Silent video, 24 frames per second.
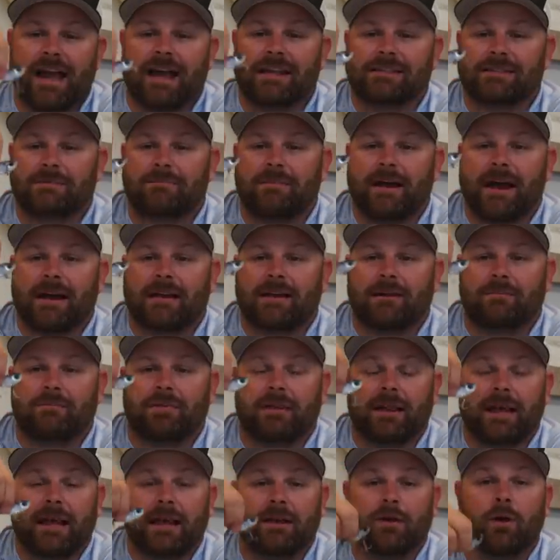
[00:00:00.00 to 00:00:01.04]
as a backup
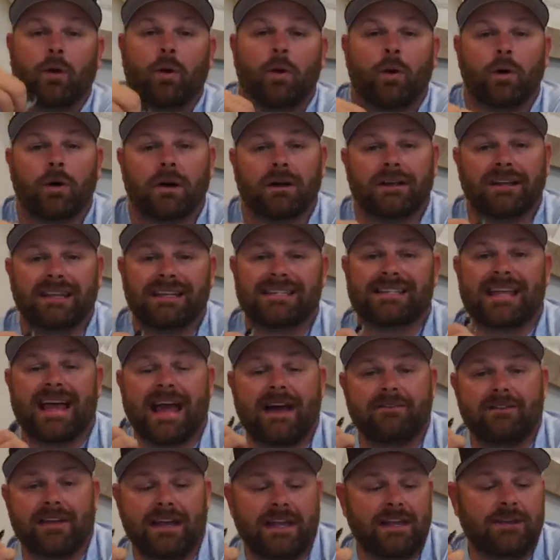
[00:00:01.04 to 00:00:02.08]
plan or at least
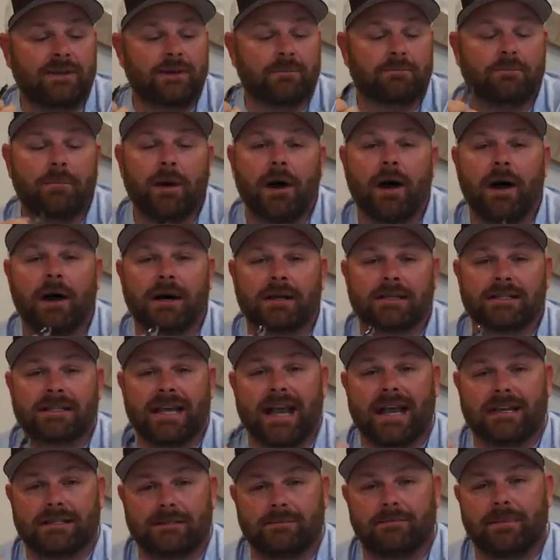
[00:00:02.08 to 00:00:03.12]
have it in your box
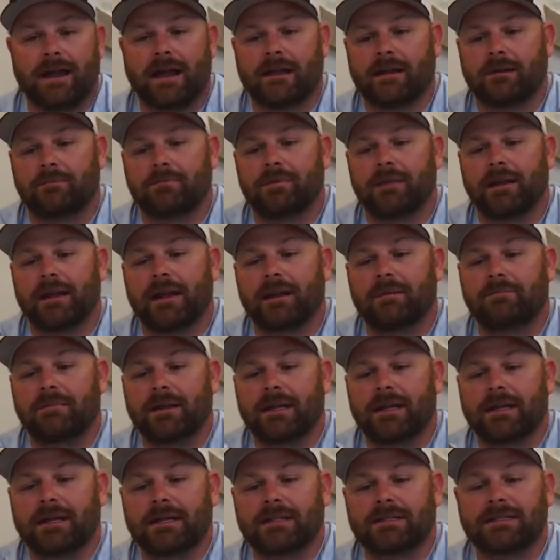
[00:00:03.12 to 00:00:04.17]
as a backup plan
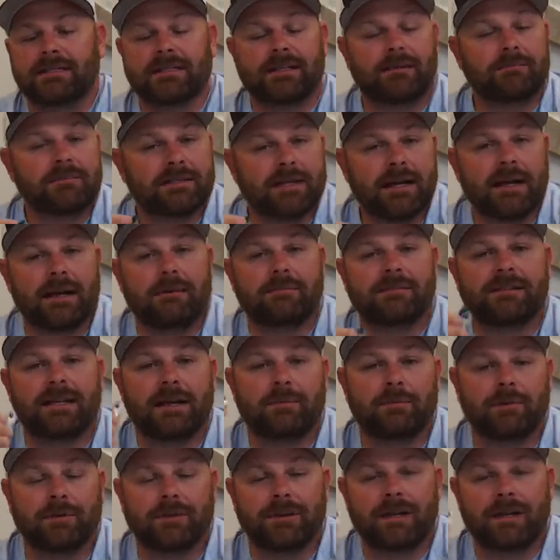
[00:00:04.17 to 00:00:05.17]
because sometimes they will